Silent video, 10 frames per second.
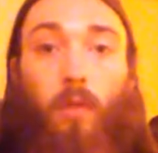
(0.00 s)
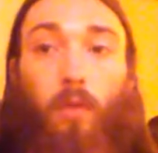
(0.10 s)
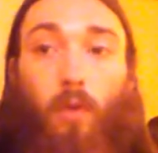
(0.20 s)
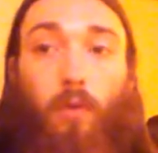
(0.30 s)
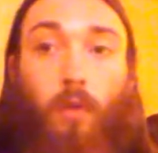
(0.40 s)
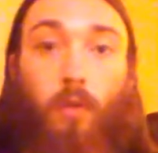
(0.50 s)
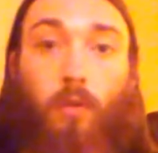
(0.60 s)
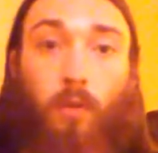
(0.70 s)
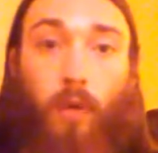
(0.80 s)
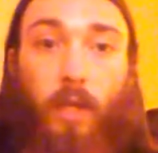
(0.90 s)
So the
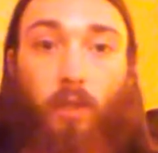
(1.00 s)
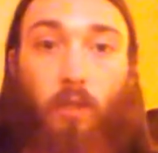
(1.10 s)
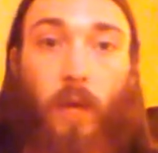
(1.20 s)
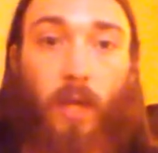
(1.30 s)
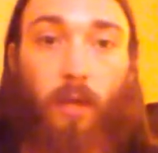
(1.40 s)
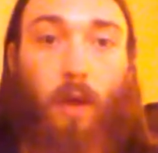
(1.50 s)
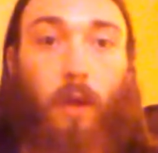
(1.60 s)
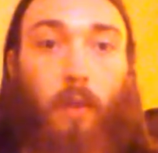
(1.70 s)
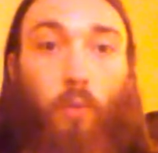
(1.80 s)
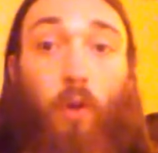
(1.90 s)
serrations might get
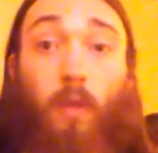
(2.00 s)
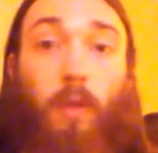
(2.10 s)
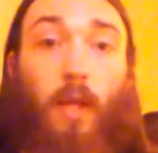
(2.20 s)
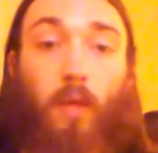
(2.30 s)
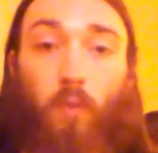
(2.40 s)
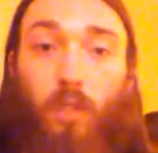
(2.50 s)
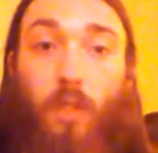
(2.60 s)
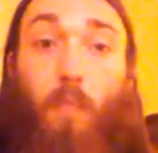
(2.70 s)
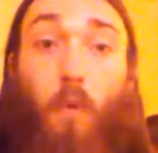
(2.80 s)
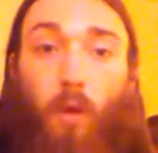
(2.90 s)
caught in the wool, and then it would
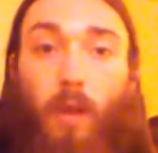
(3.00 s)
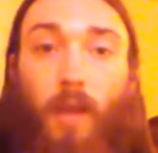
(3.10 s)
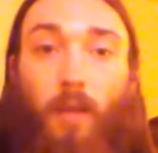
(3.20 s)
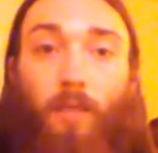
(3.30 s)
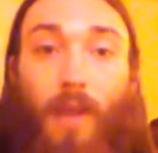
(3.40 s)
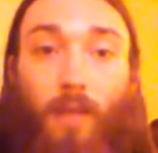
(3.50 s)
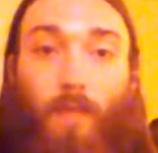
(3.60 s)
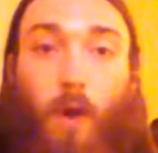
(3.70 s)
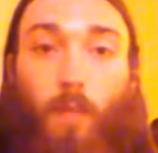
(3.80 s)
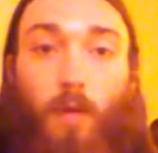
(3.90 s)
seem more like an effective
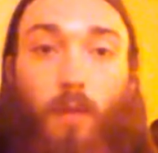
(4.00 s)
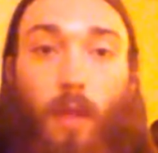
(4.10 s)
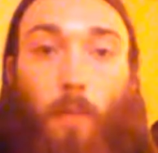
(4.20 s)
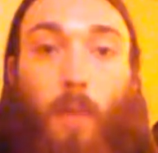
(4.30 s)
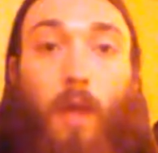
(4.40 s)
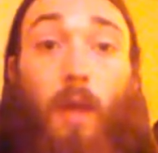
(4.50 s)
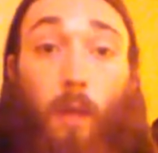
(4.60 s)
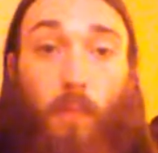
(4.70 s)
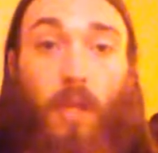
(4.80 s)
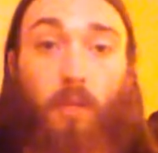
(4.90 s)
armor to them.
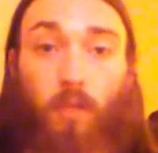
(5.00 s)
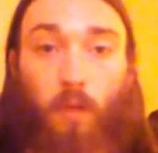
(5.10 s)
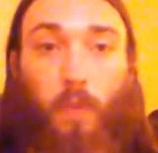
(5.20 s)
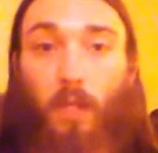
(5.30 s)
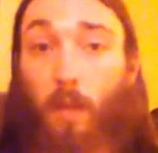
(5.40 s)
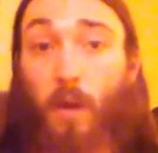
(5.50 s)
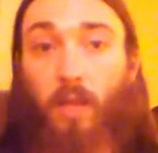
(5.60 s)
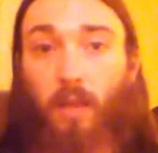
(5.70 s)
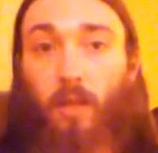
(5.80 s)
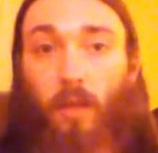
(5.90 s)
And being stupid, they
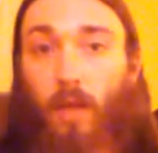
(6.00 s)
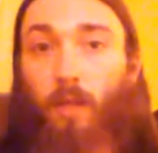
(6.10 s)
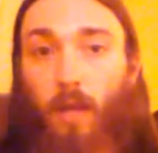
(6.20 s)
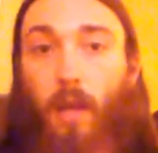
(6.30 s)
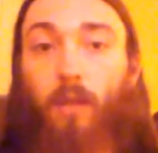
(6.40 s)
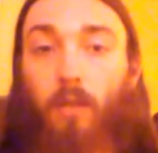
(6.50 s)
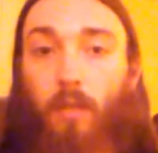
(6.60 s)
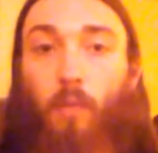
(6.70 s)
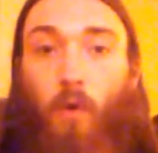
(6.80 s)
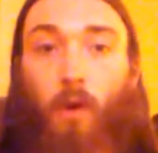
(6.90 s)
might then think, yeah, this
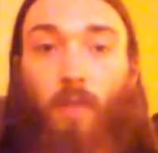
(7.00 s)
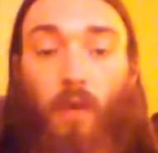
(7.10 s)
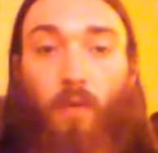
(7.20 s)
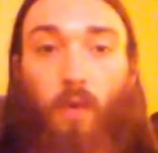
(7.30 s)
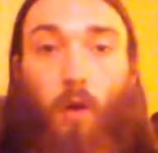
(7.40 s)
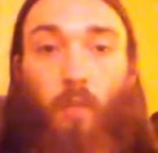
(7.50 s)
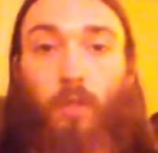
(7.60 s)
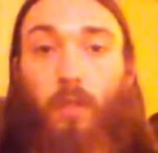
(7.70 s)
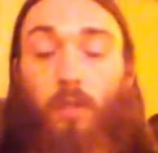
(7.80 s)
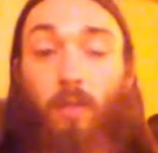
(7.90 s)
is a more effective armor,
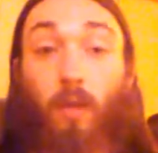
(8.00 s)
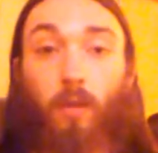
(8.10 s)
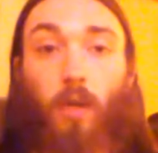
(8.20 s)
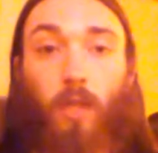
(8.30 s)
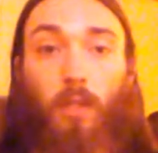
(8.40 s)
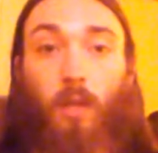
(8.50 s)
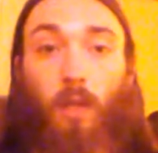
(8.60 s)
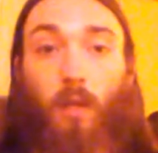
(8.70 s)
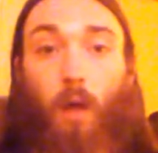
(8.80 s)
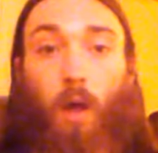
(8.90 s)
since they're testing
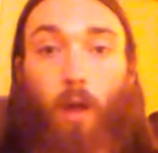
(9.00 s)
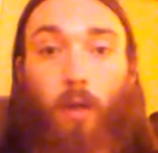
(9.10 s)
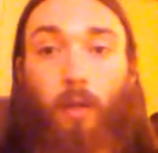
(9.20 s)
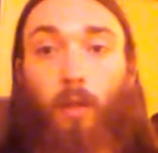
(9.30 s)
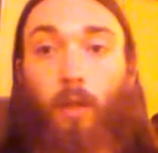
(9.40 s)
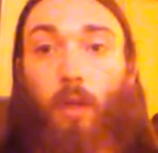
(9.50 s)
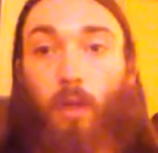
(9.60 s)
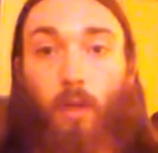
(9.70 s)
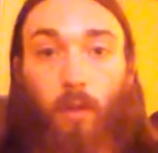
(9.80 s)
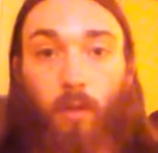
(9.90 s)
it on
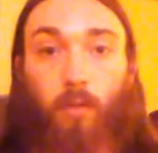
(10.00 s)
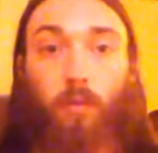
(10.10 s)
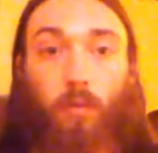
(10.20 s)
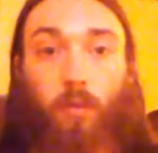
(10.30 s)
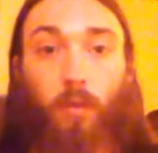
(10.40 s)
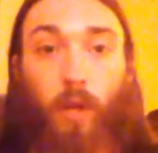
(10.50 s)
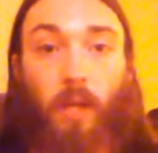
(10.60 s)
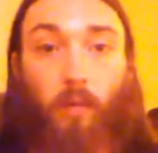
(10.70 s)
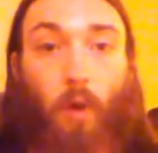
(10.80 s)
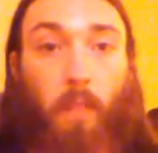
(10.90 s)

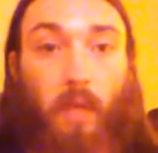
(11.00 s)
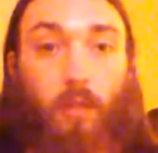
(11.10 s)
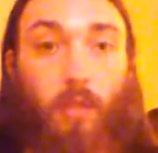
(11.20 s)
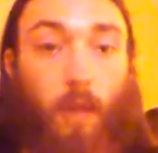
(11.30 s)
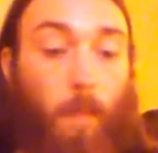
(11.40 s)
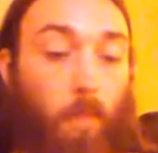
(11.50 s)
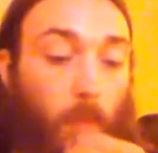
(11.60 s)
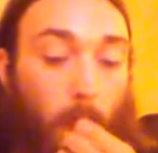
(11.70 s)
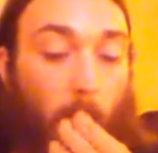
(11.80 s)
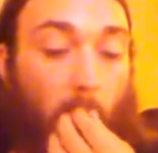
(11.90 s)
serrated weapons.
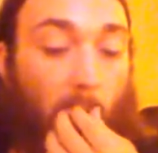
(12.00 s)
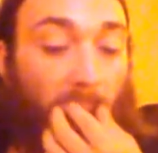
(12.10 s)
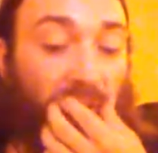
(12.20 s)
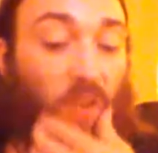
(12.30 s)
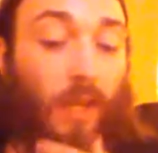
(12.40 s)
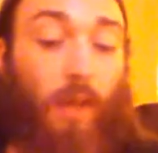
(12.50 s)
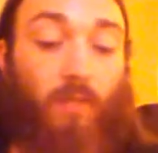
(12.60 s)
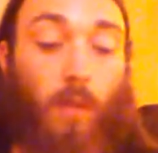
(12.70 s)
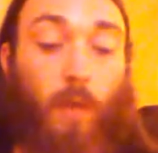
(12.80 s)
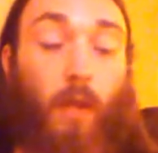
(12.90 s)
So they gave
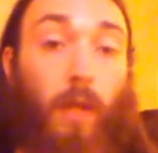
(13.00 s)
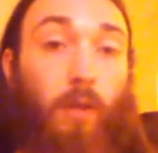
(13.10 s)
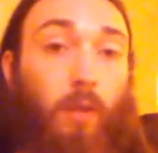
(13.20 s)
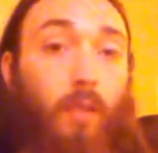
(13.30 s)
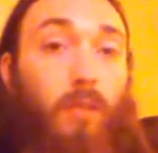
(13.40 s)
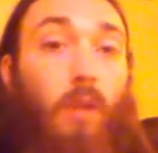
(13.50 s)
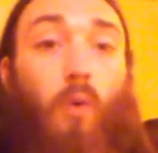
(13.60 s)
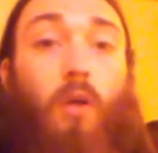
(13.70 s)
them a hoodless cloak.